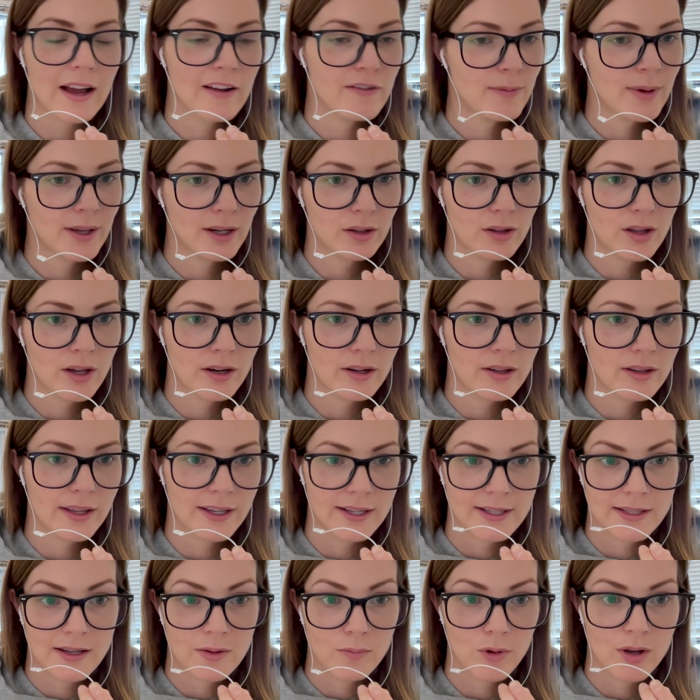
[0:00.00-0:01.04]
met a lot,
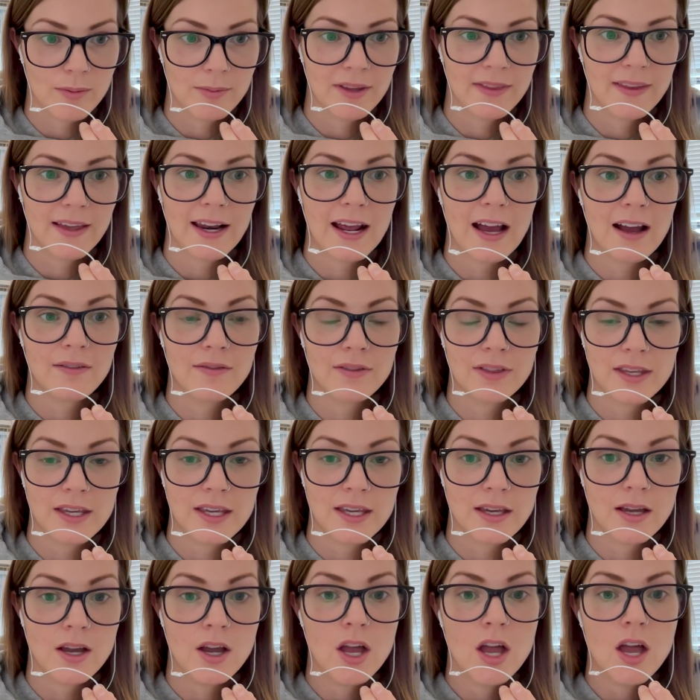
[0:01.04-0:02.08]
like some women that have
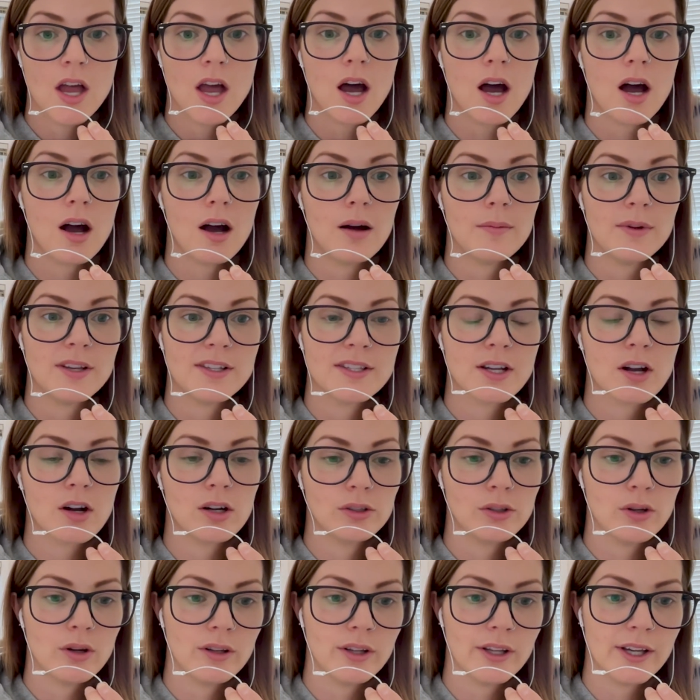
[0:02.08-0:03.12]
the, it's
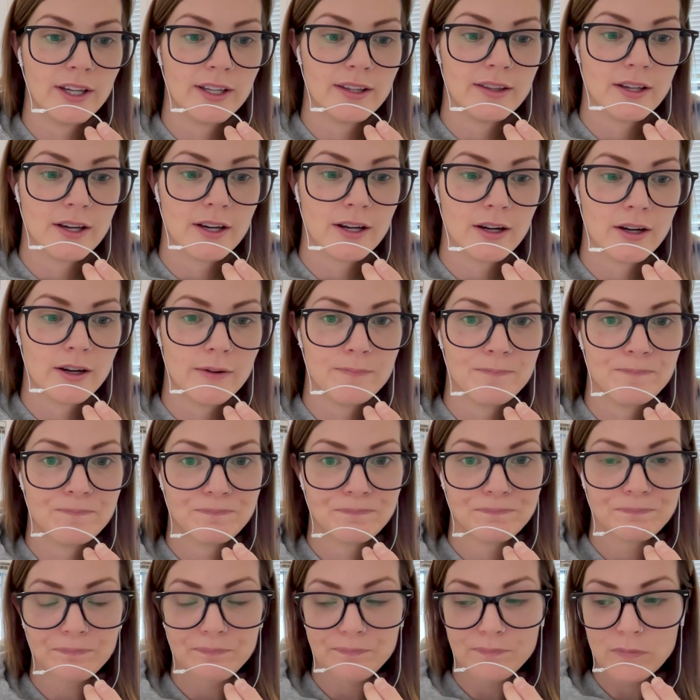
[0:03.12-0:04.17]
called like the
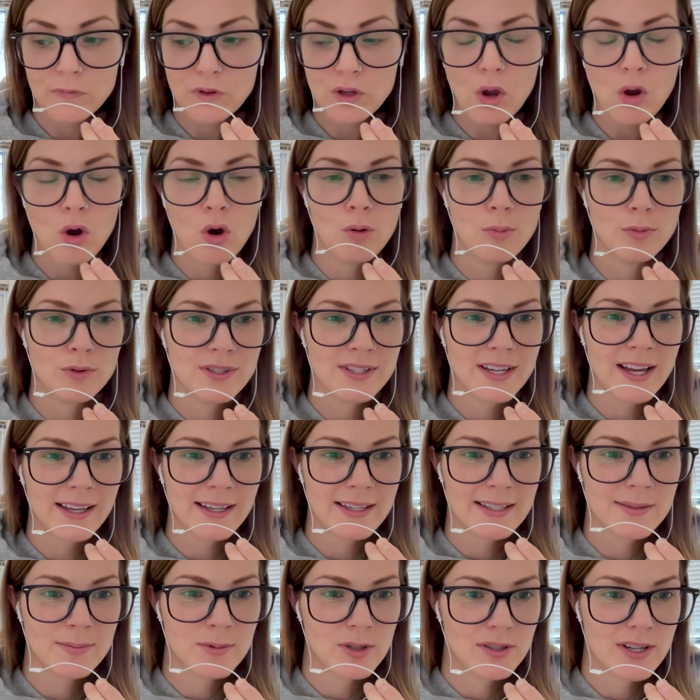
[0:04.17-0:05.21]

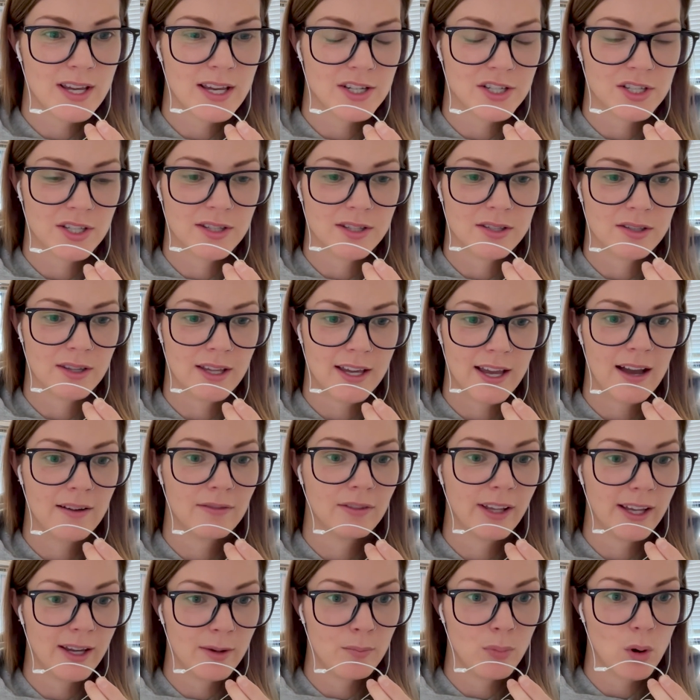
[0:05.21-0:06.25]
homozygous mutation. So they have
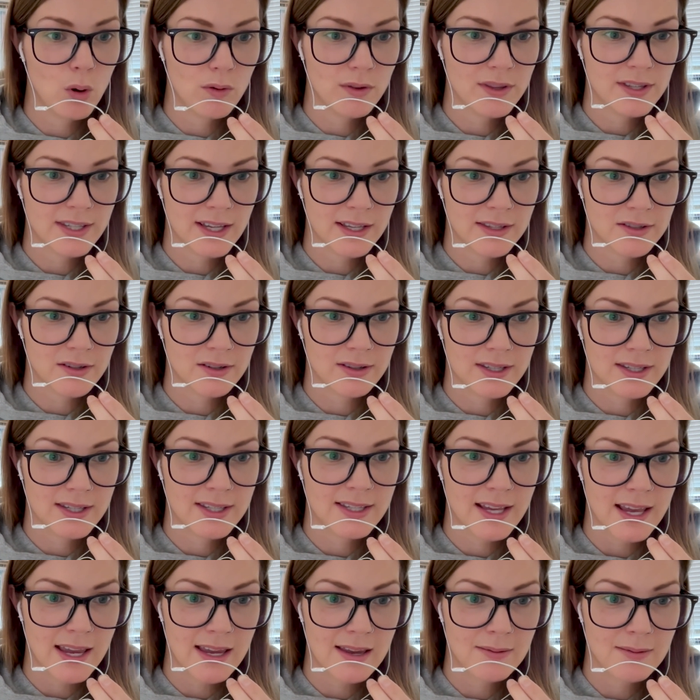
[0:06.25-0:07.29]
like both sets are the
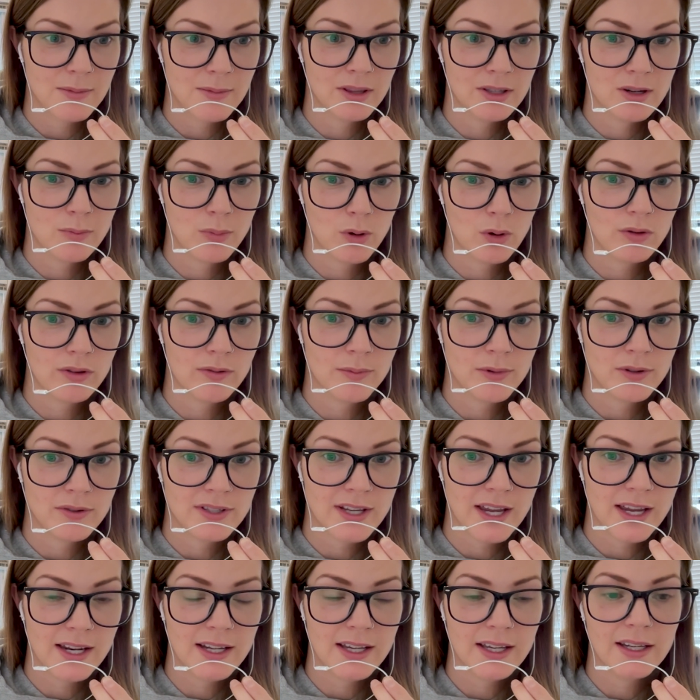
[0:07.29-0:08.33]
same and they're both
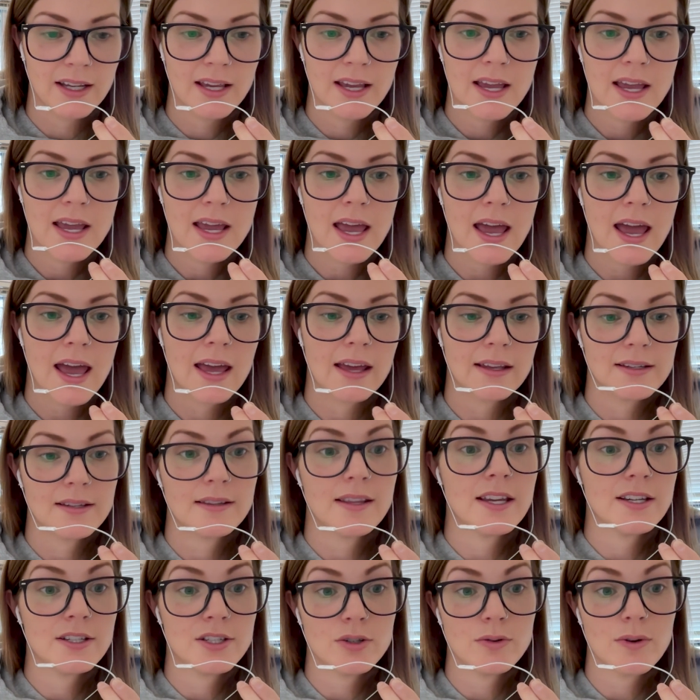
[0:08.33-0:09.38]
mutated. And
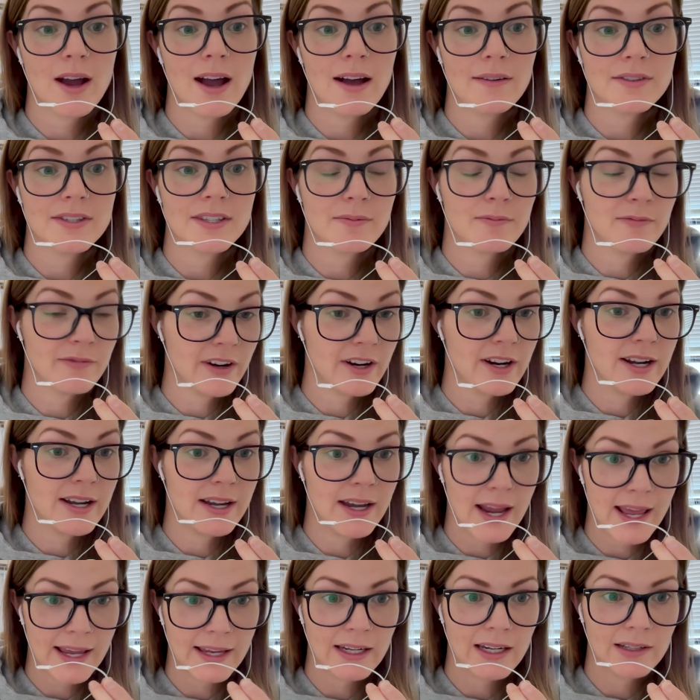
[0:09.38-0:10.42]
they do have some very
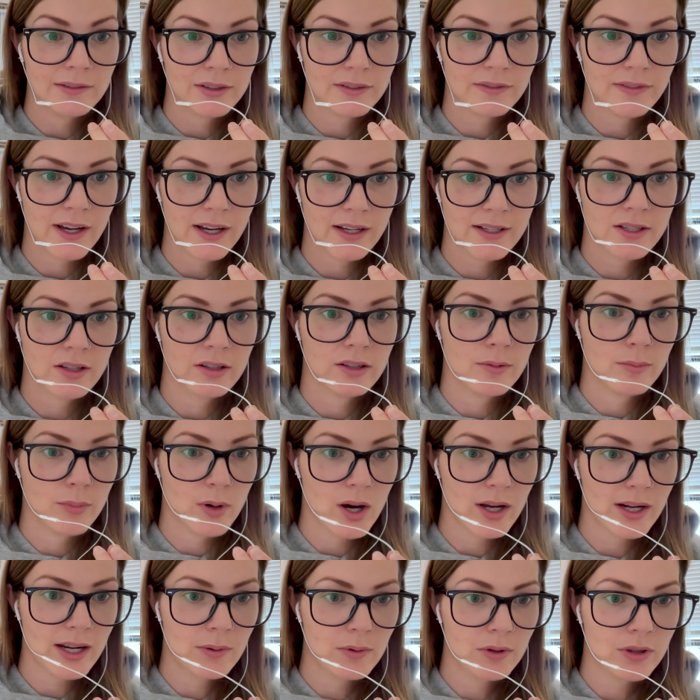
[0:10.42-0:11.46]
negative effects on the
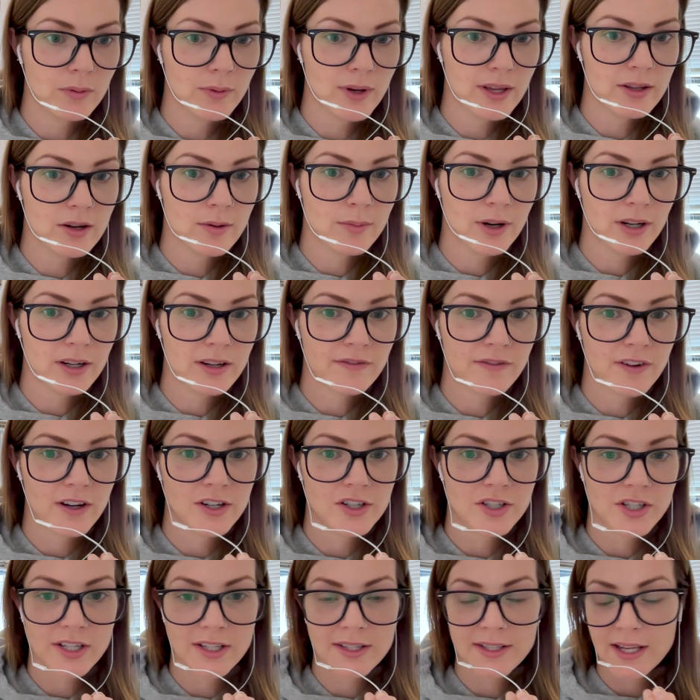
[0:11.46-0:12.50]
body with the way their body
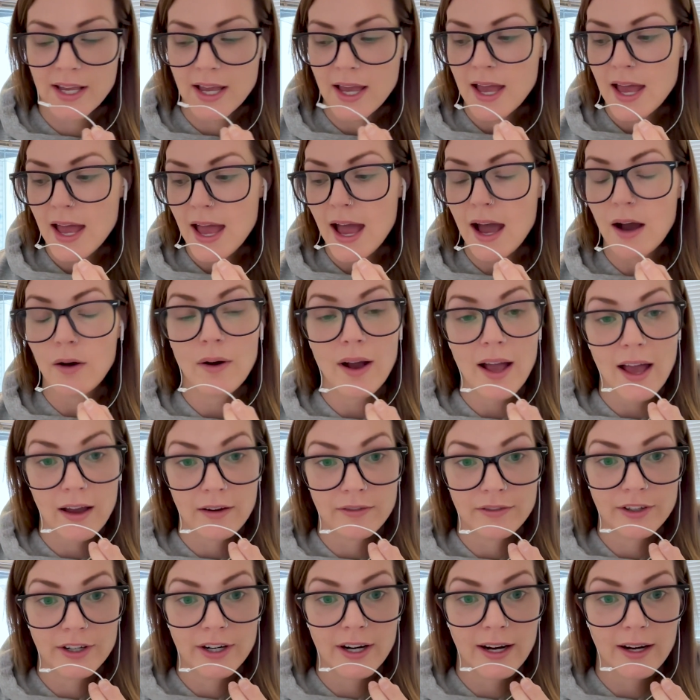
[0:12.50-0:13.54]
functions.
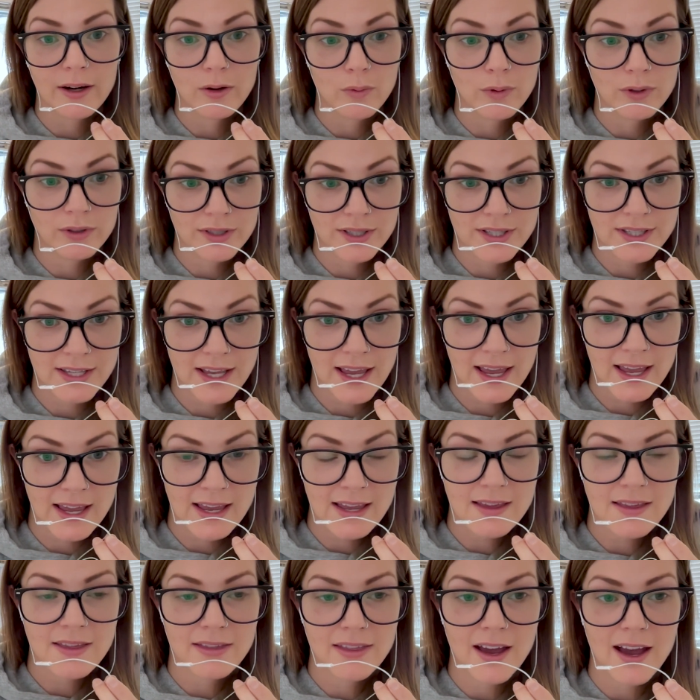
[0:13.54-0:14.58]
However, I will
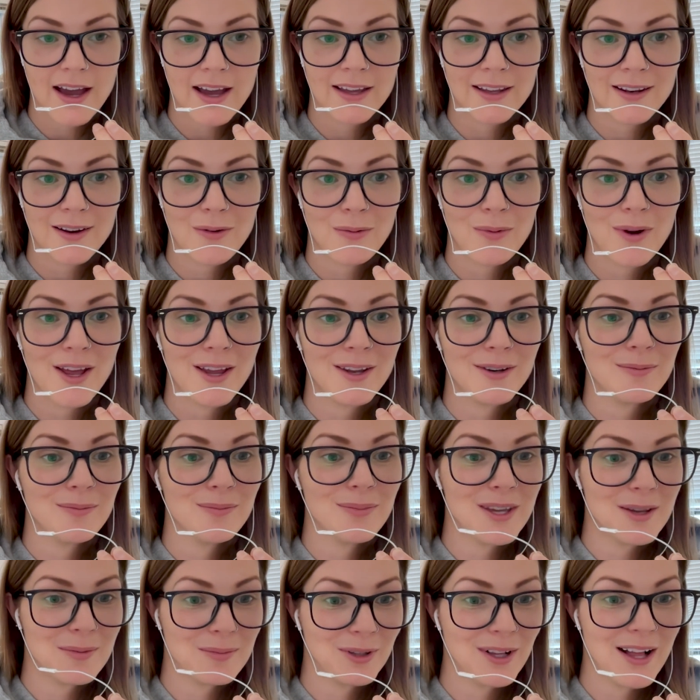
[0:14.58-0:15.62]
say that when
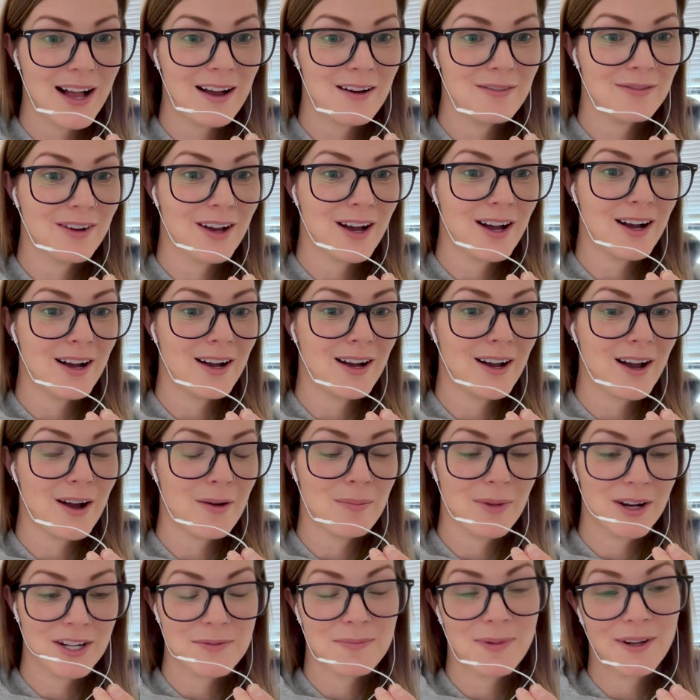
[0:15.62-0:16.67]
people have a
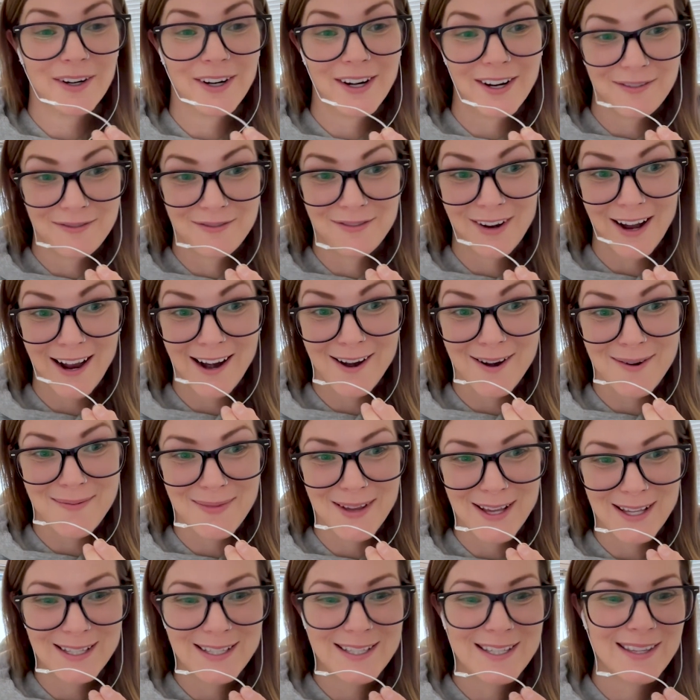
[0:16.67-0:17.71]
much better
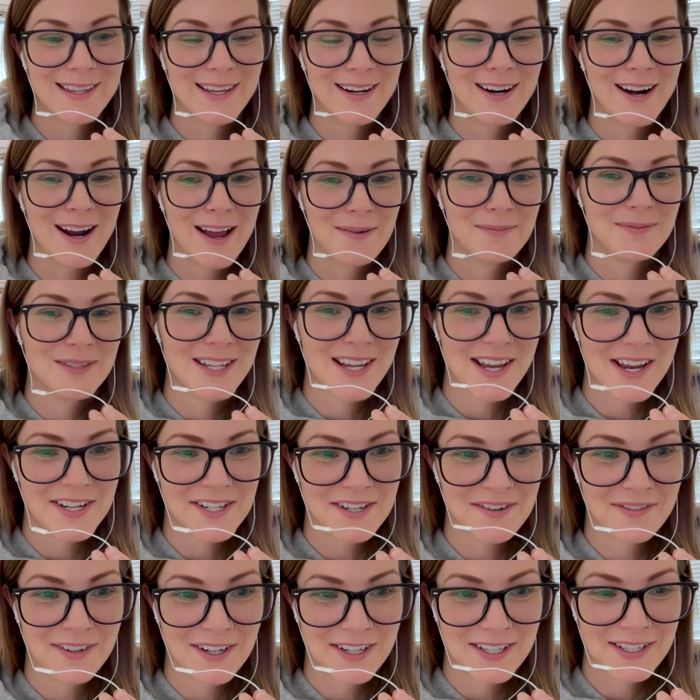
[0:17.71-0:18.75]
environment, their
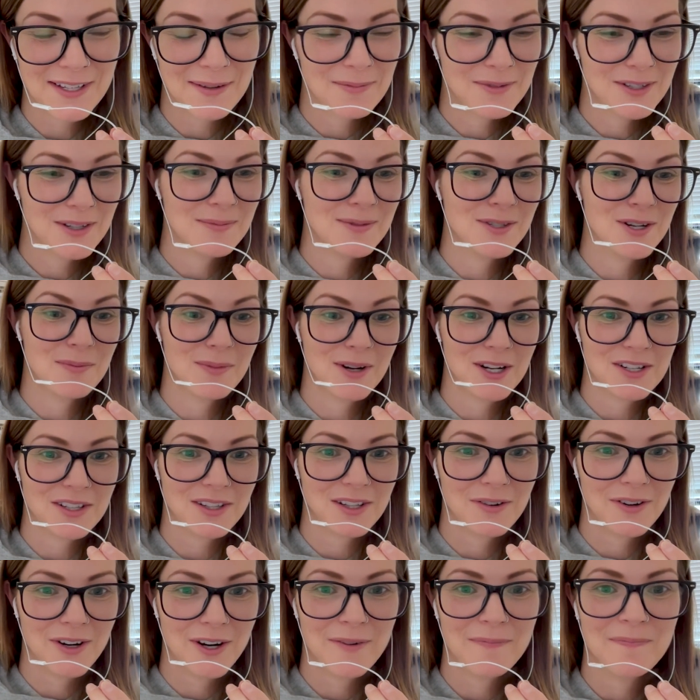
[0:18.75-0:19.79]
MTHFR symptoms are much
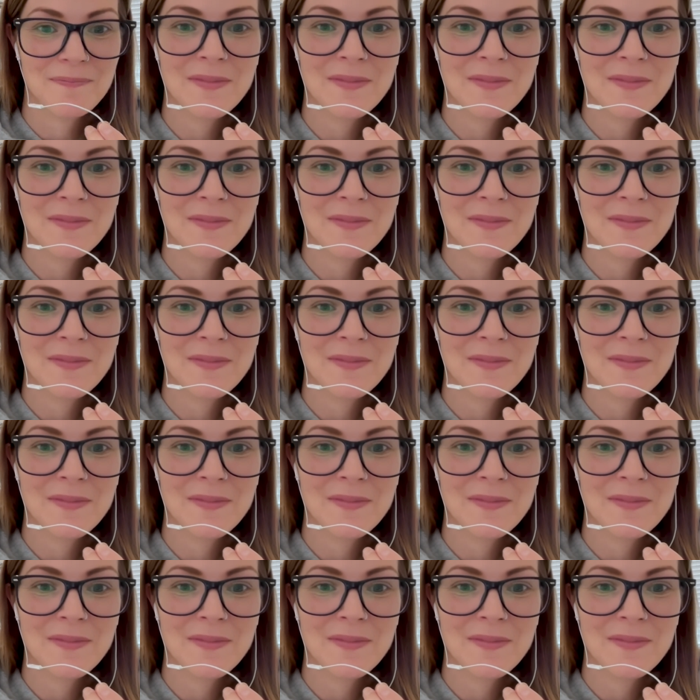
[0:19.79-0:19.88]
lower.